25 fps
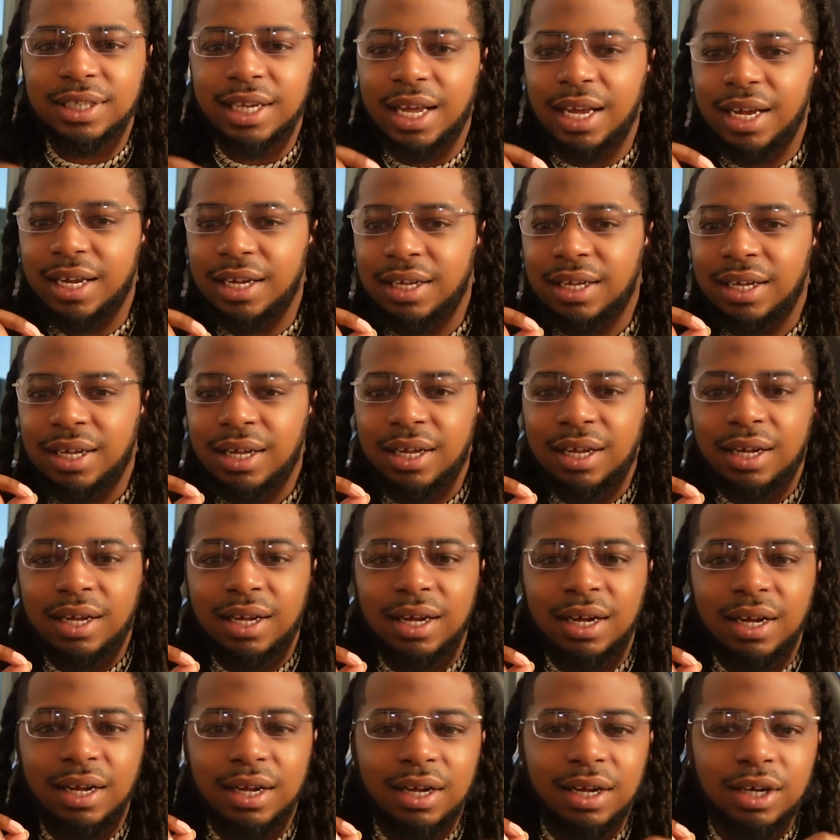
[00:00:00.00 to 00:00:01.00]
like
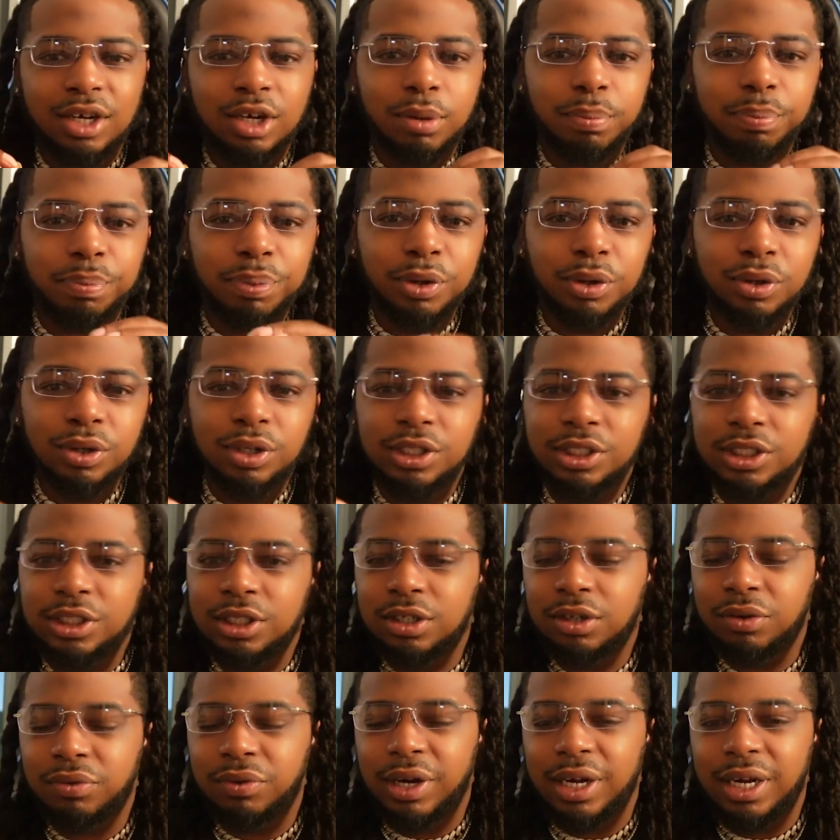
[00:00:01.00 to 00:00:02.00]
computer
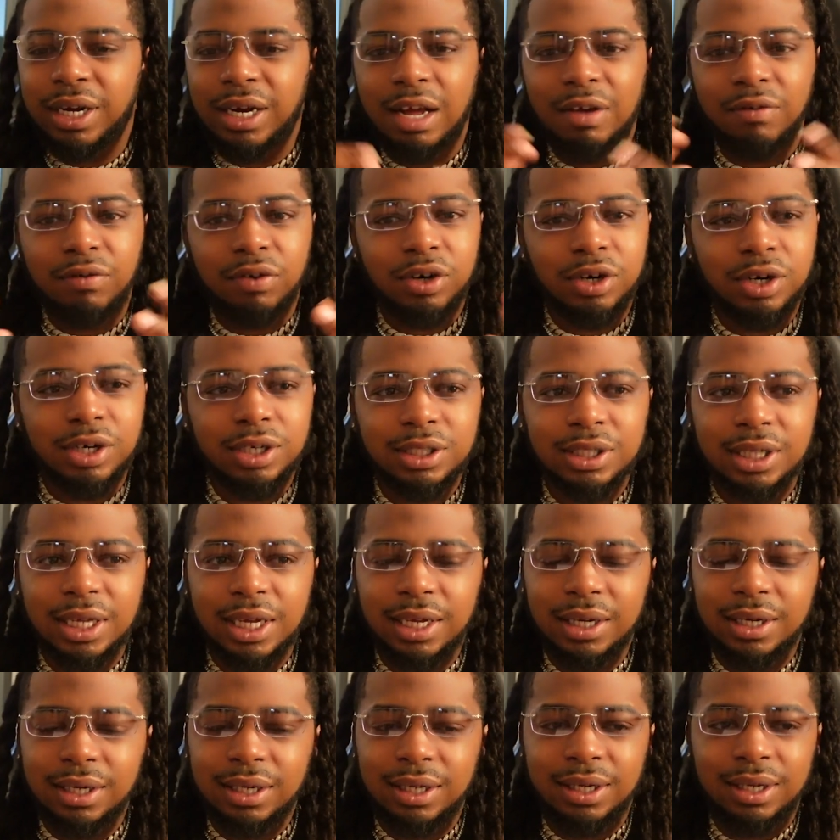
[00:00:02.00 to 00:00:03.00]
generated. I've heard
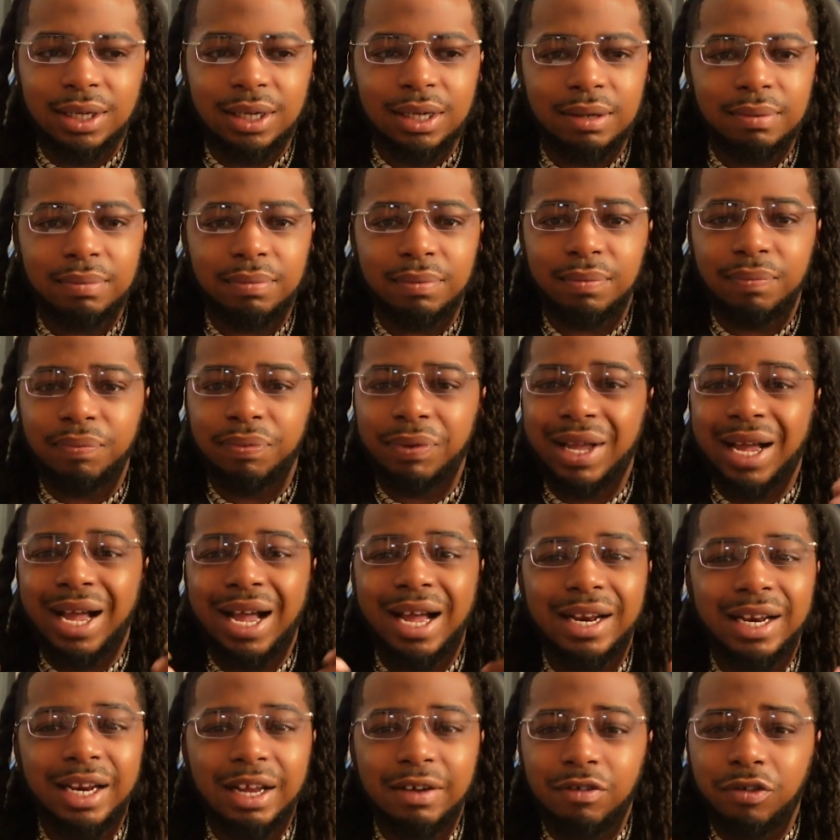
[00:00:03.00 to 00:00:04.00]
that.
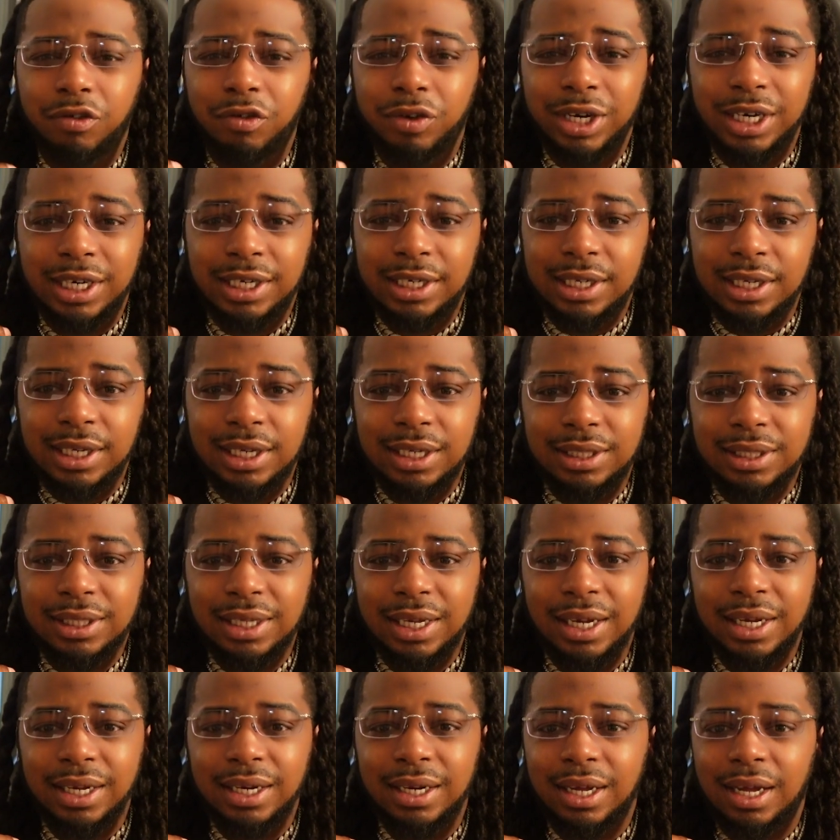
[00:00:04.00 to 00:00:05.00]
I never really did
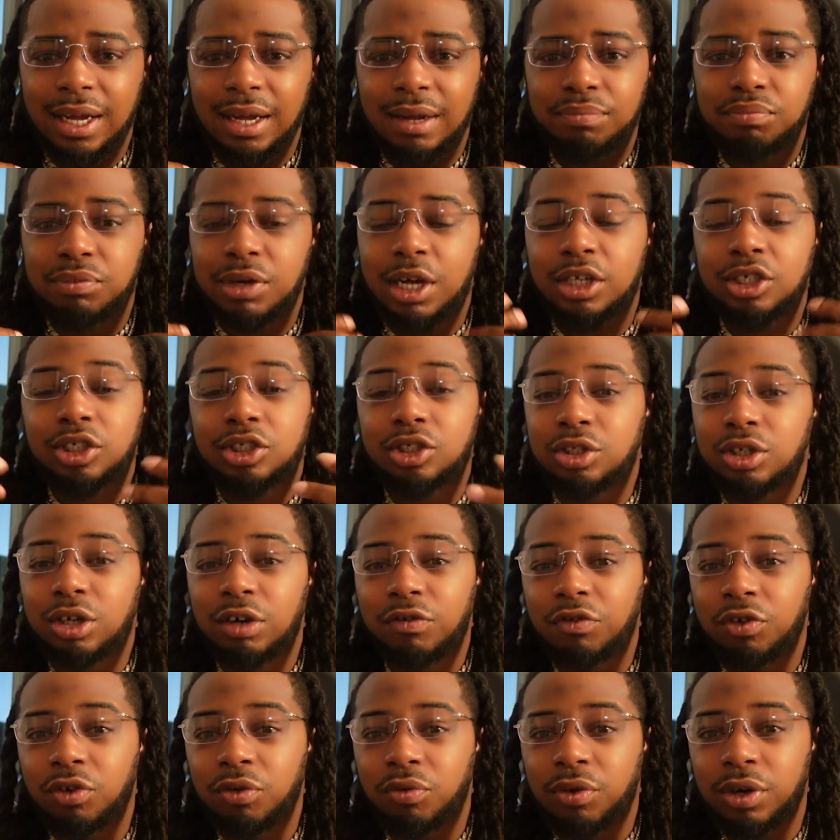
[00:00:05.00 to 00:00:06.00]
that. I'm not sure
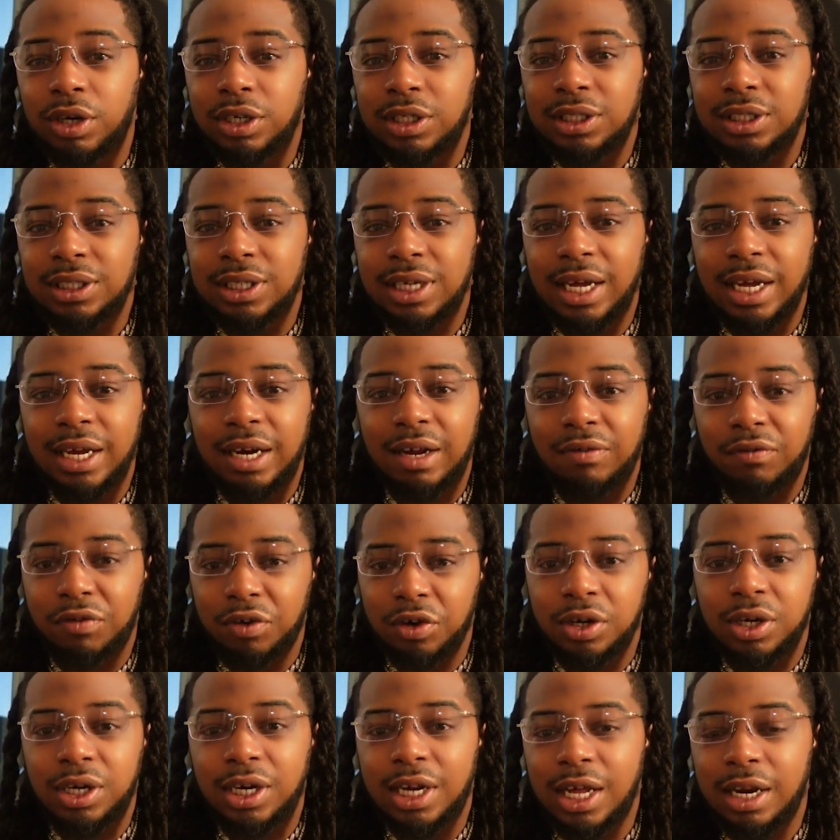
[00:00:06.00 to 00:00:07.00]
if it works or not. I've
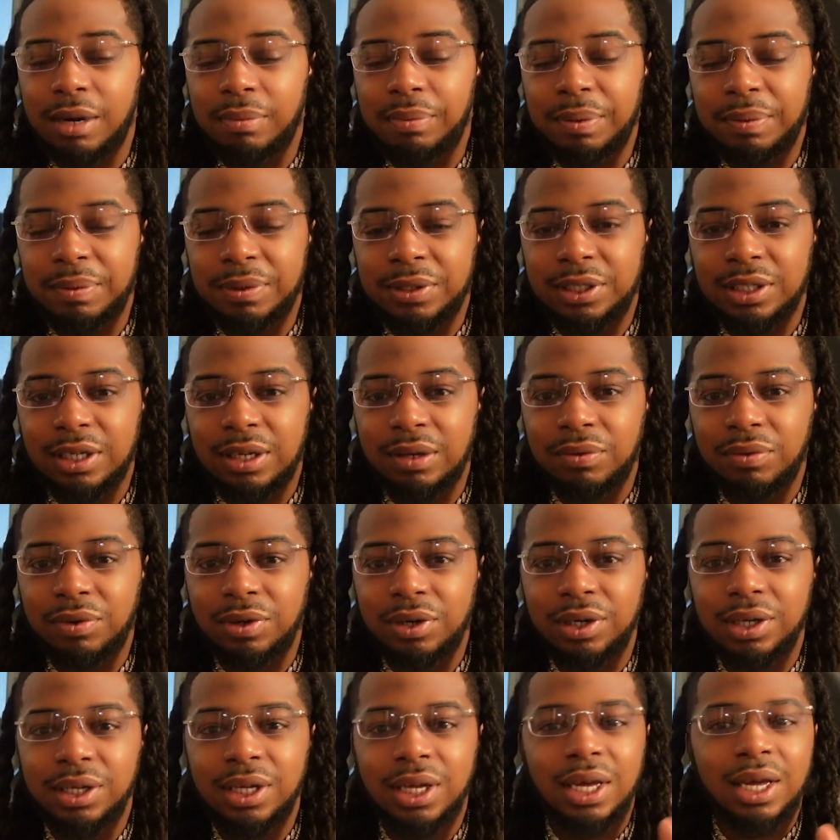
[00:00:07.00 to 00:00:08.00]
heard a lot of people say it
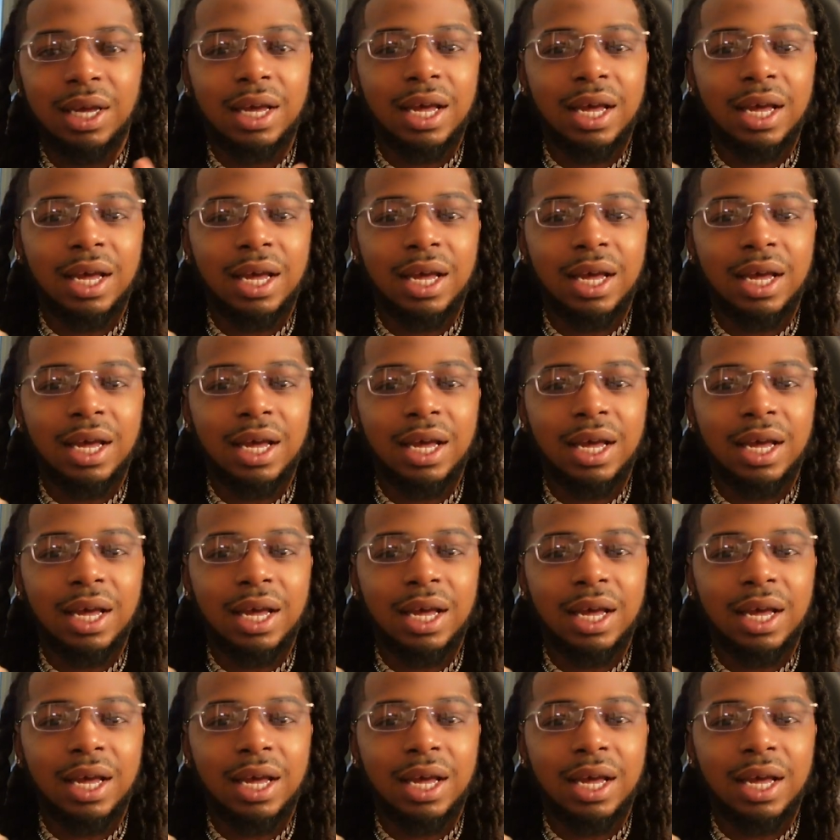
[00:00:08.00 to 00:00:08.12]
works.